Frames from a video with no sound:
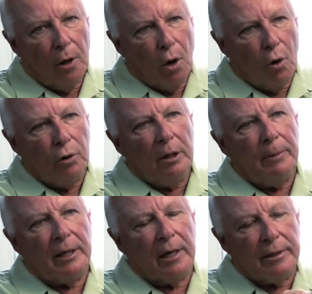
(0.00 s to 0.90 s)
only
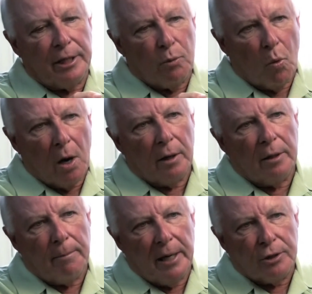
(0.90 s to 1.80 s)
because he wanted
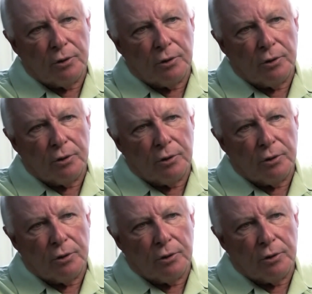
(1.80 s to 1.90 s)
to make